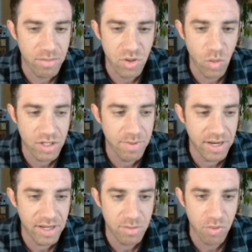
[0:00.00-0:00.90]
So what's been
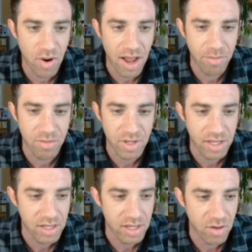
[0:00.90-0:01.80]
his problem
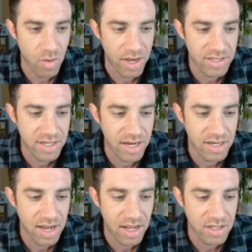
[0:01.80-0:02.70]
lately? Like, why is Denny
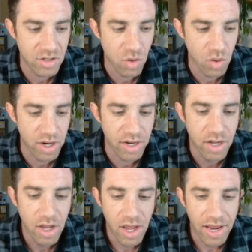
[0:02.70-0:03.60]
not scoring
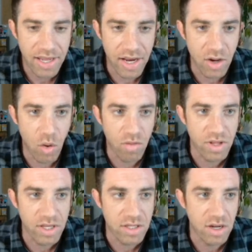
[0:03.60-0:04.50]
and getting over
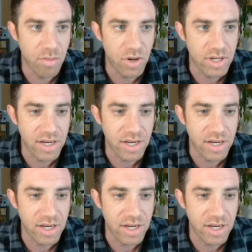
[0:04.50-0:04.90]
this number?